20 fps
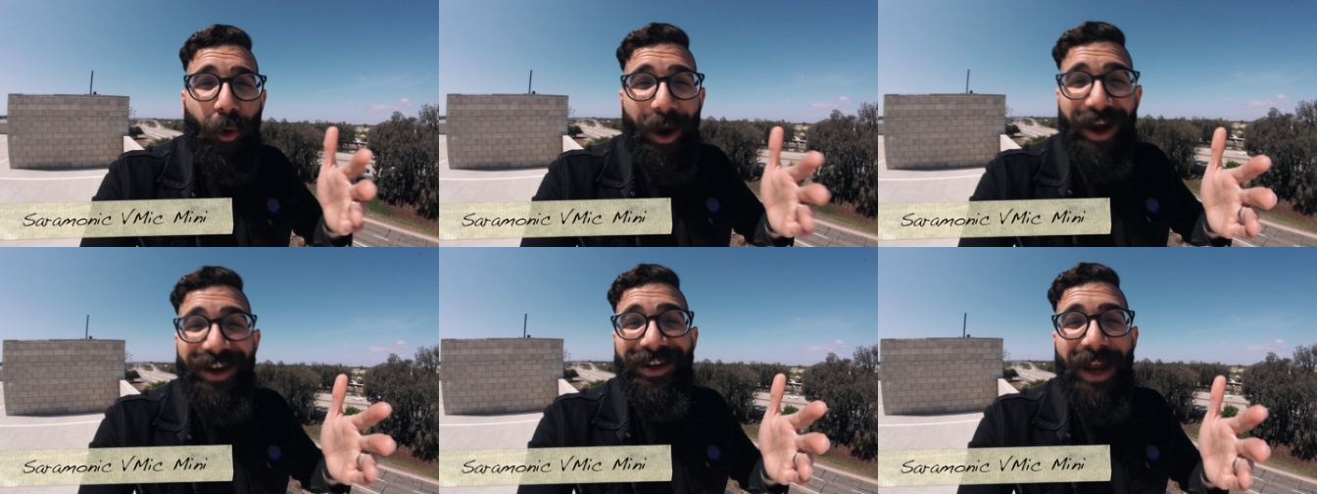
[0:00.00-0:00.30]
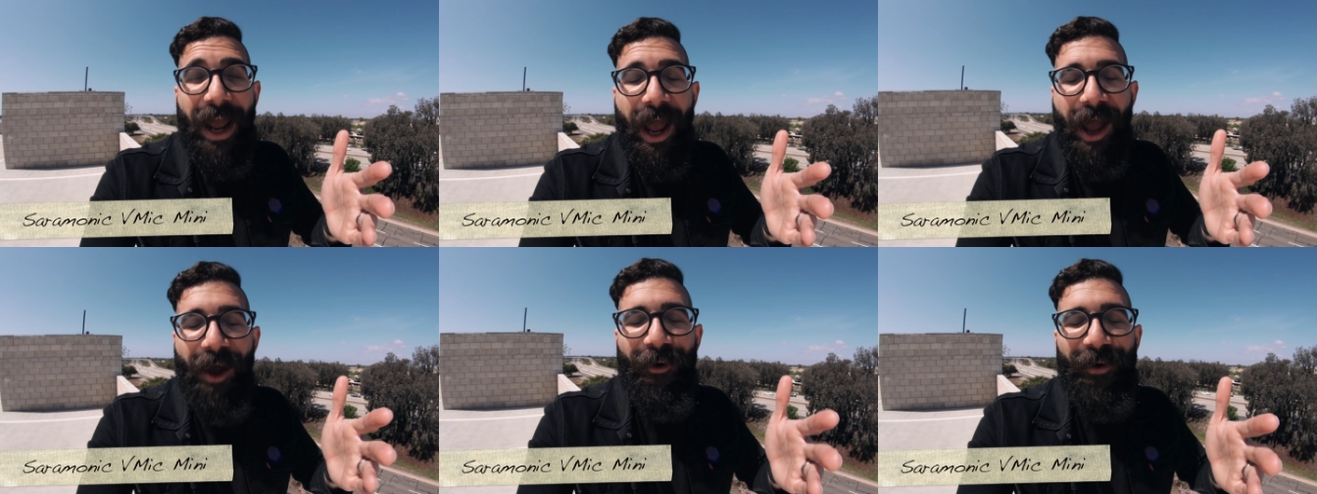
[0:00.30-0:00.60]
right
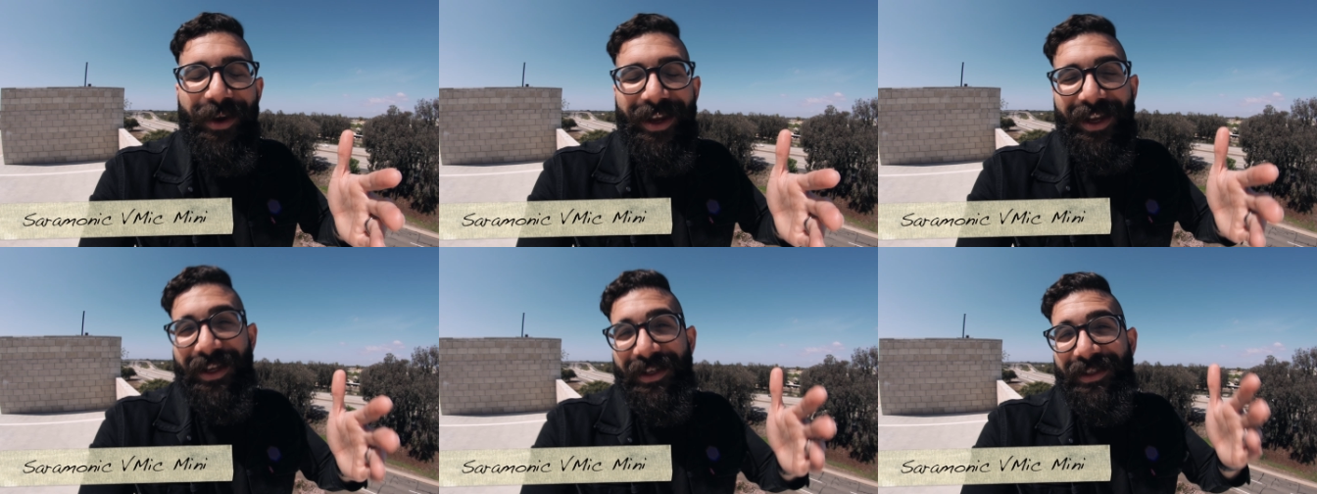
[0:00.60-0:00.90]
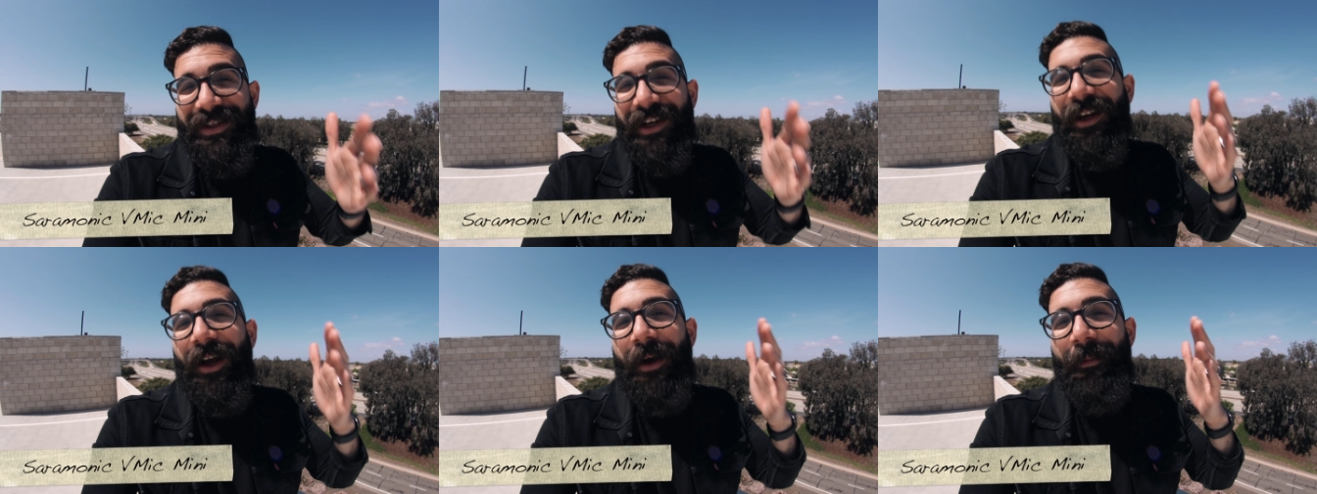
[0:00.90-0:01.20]
now
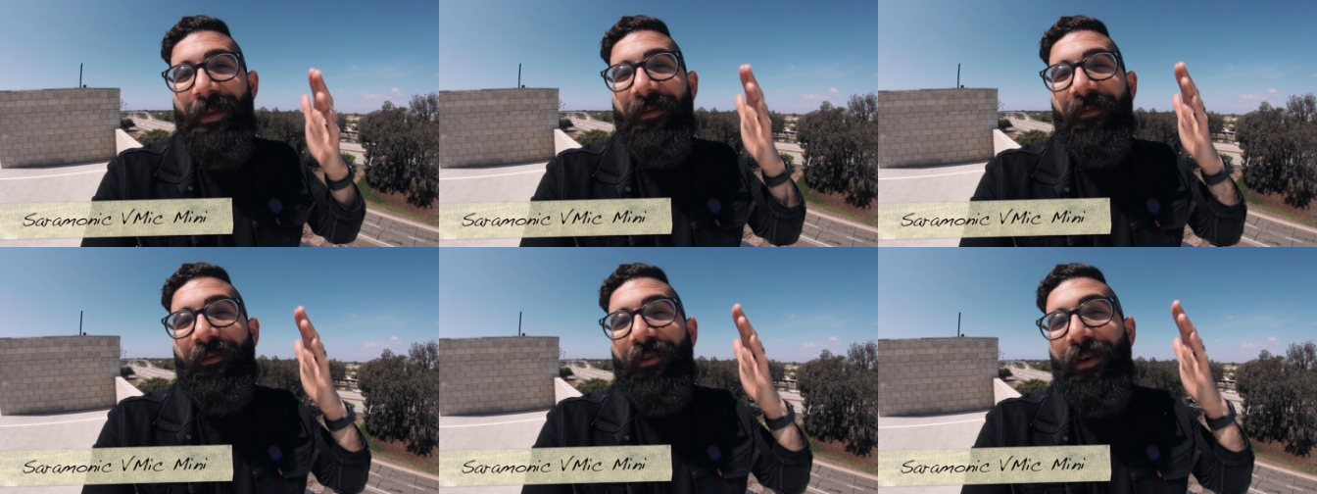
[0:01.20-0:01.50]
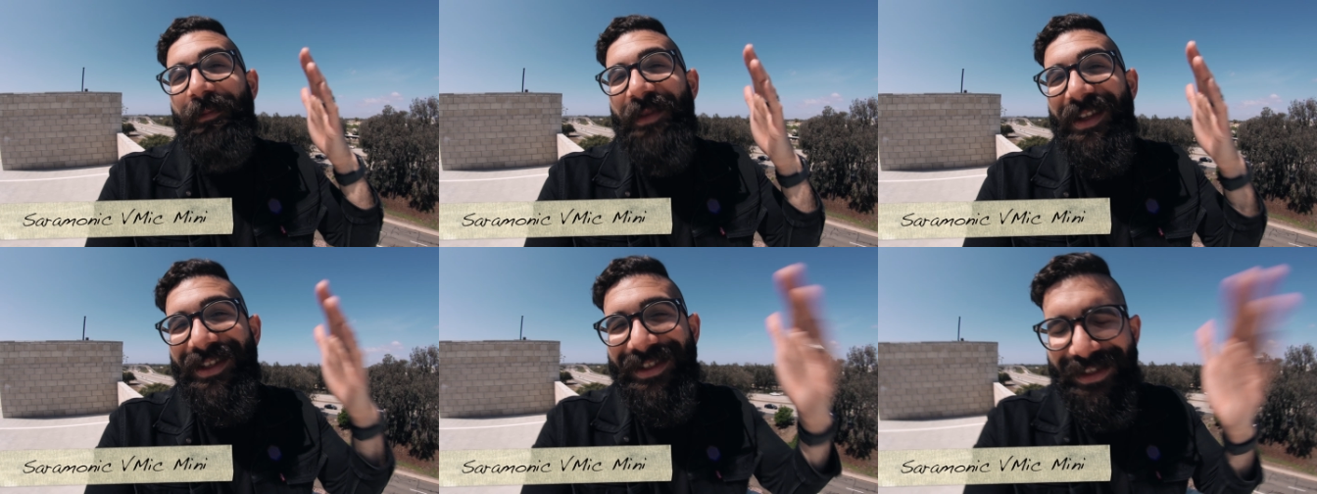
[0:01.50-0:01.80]
is coming
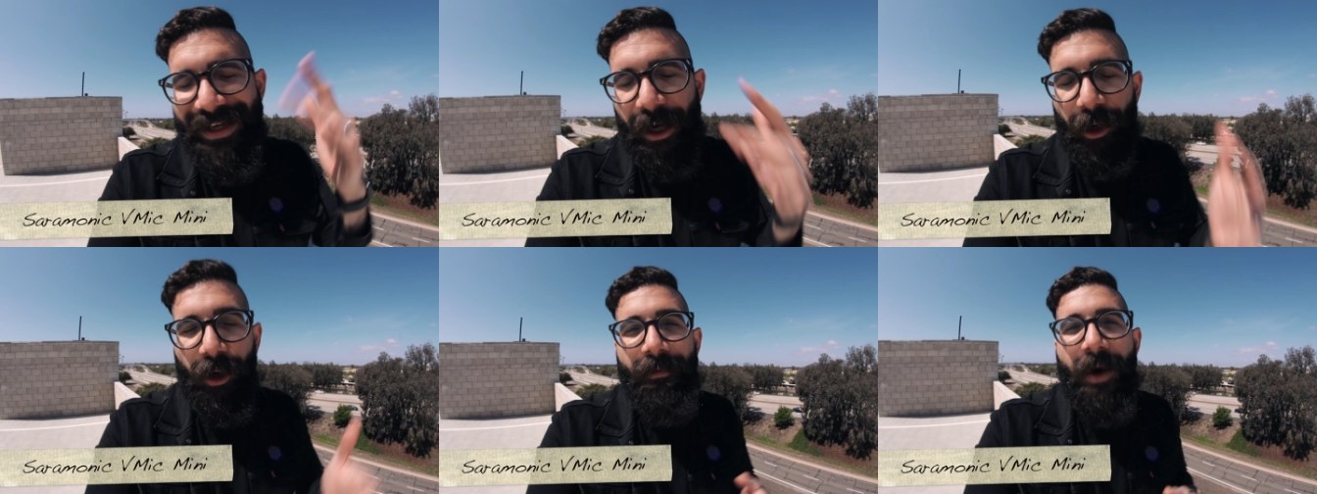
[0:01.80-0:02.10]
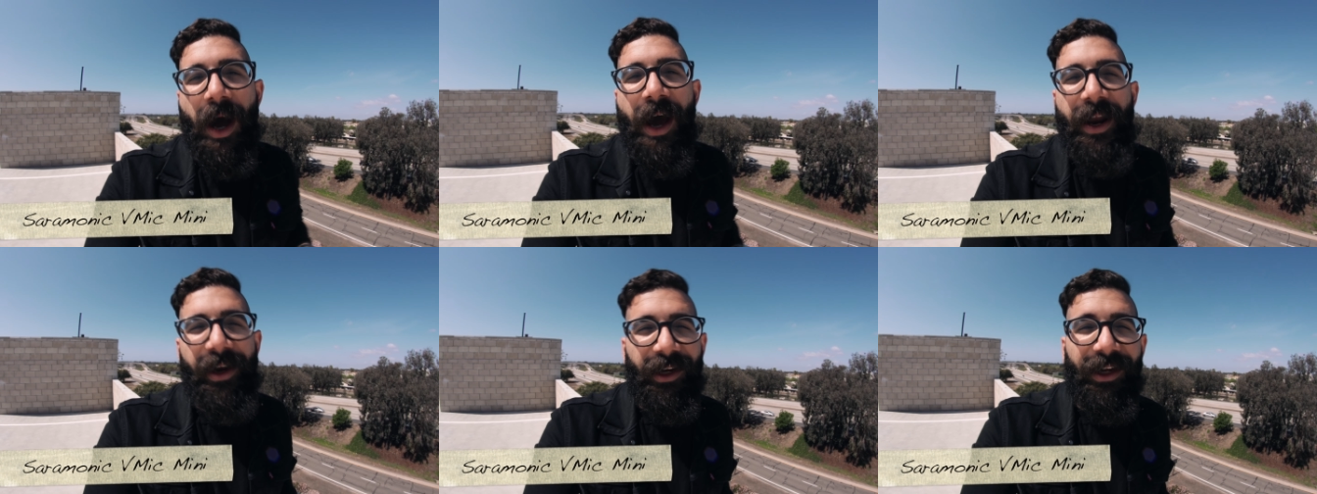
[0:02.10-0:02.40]
from the
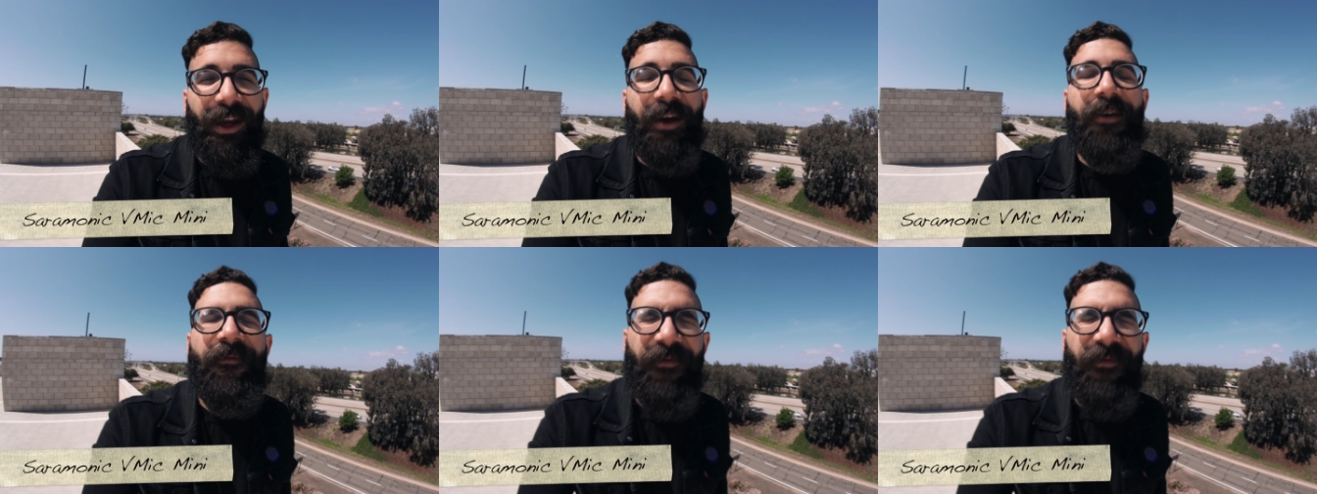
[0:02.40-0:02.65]
Saramonic